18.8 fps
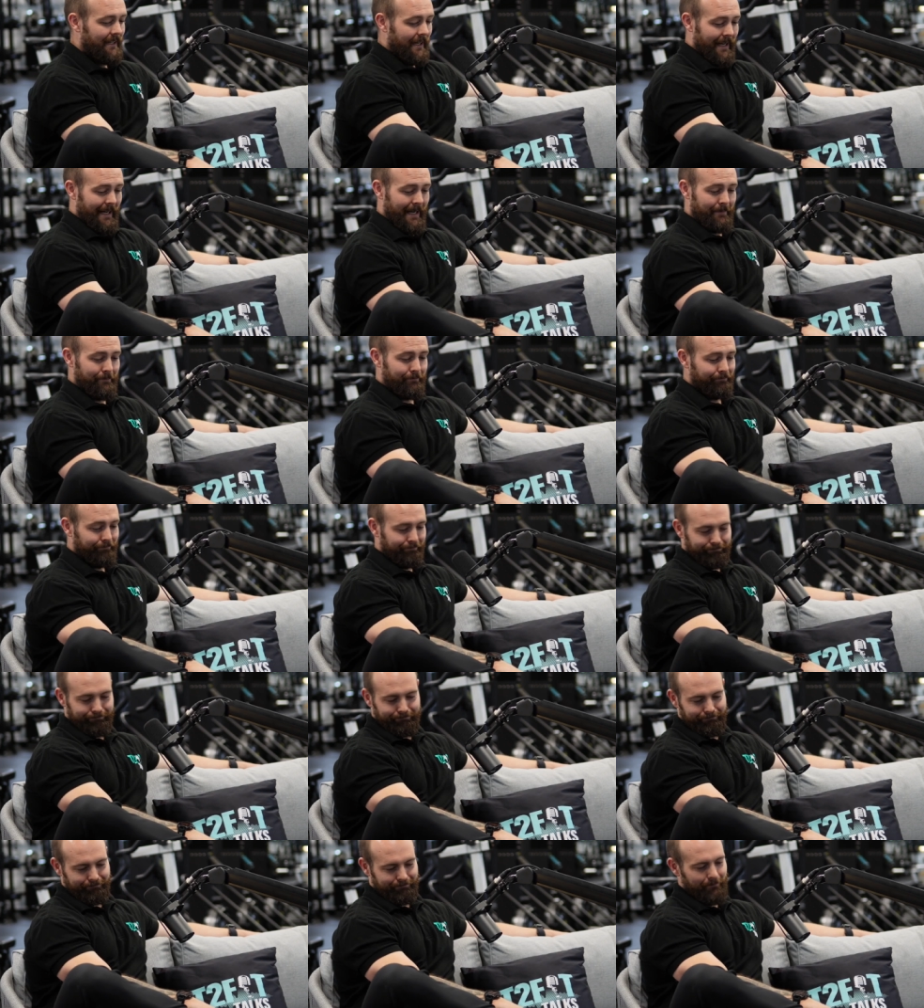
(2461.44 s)
But
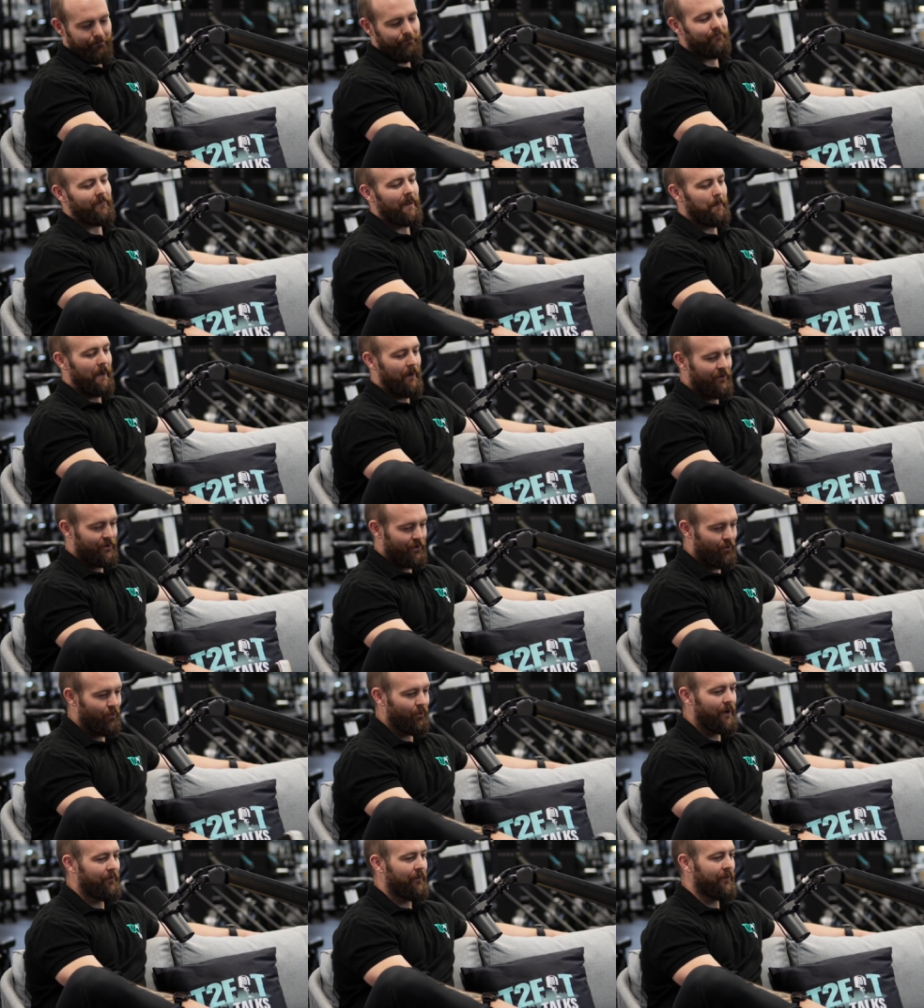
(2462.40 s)
if it's
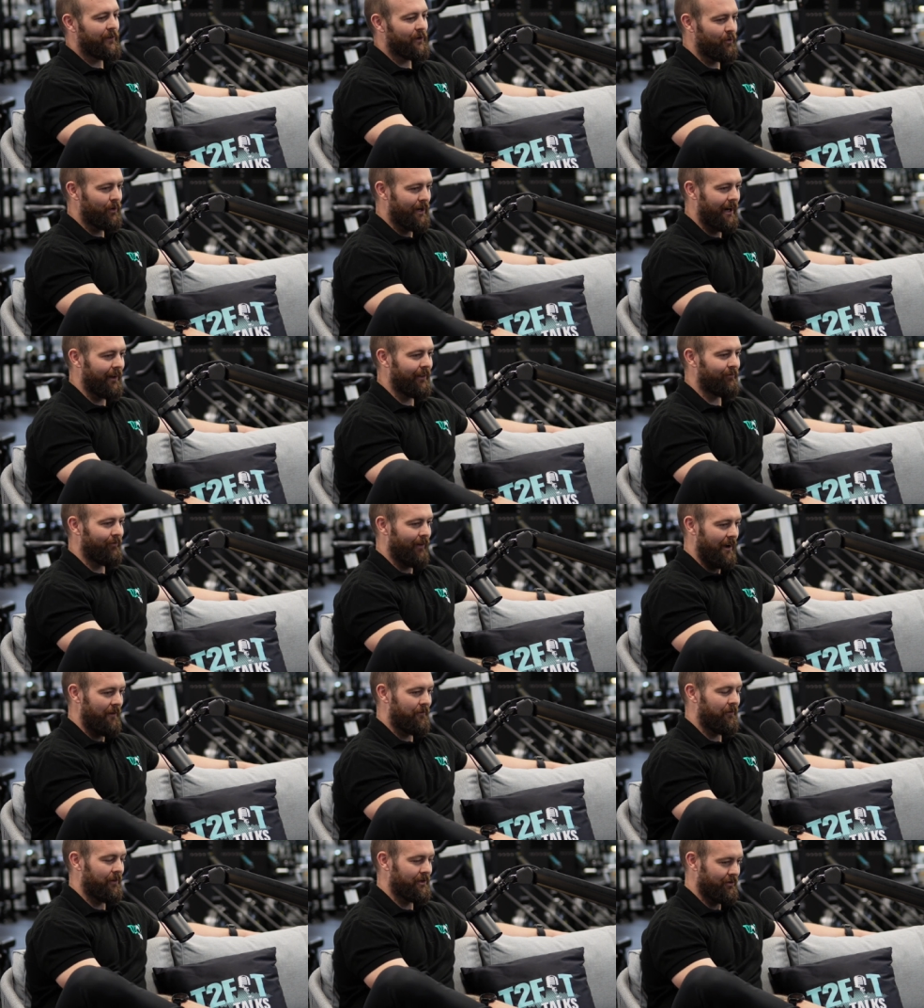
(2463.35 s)
all going the
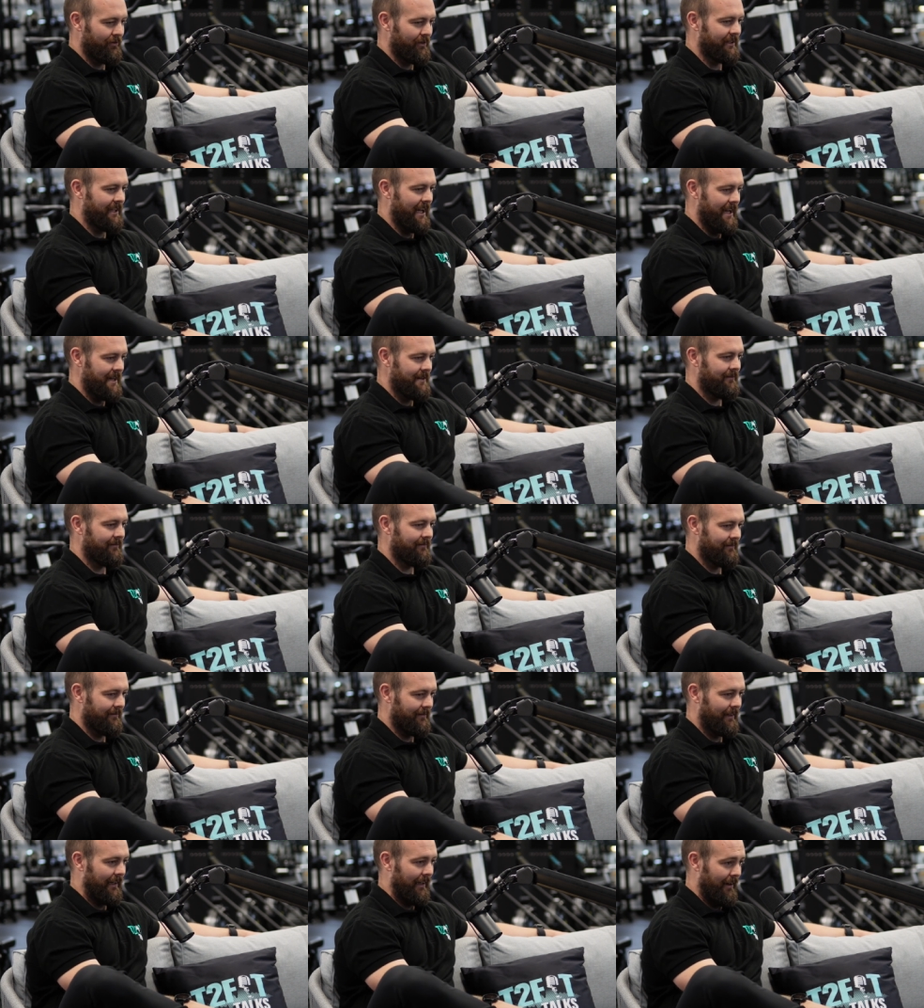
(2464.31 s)
right for us on the day,
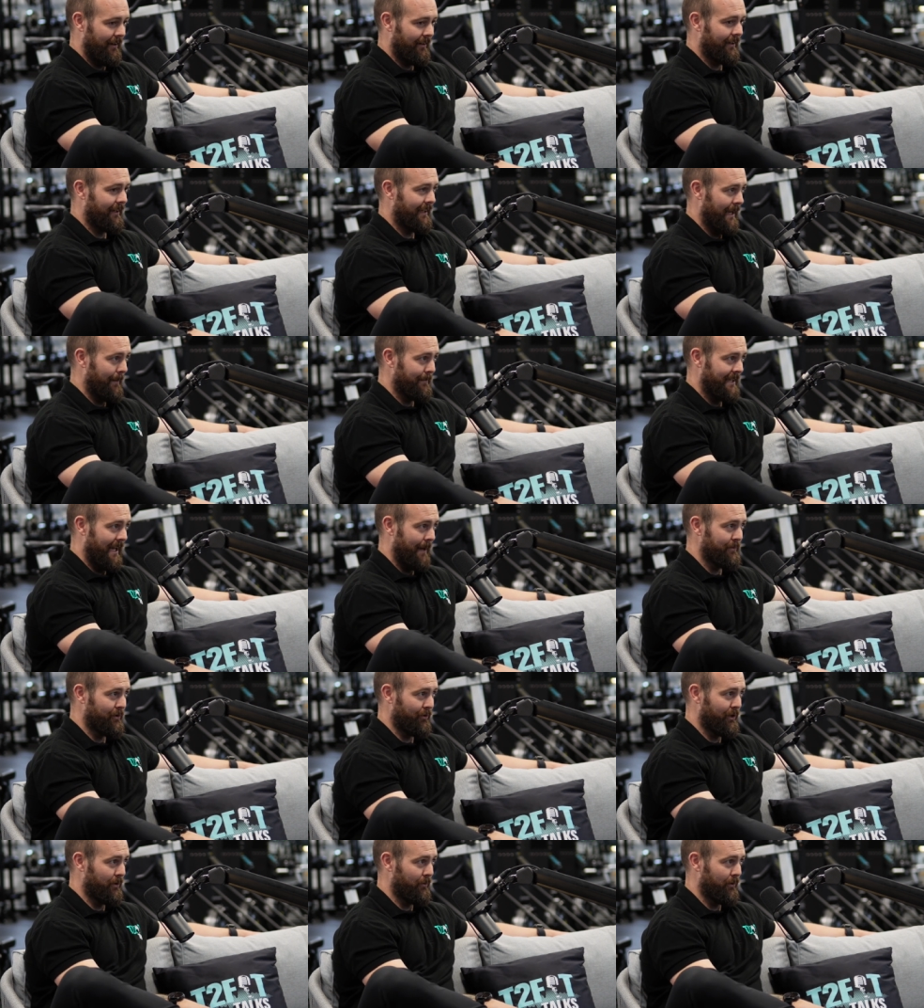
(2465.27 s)
and I can keep
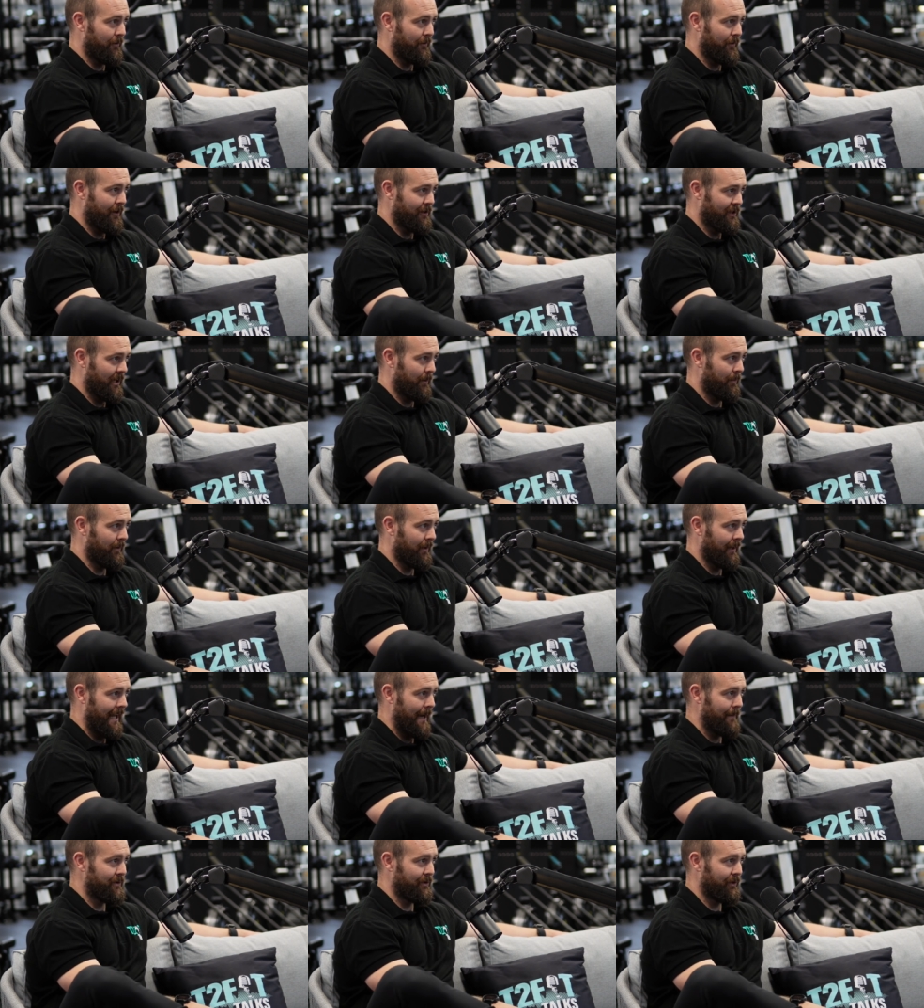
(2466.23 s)
tabs on you in the first couple of laps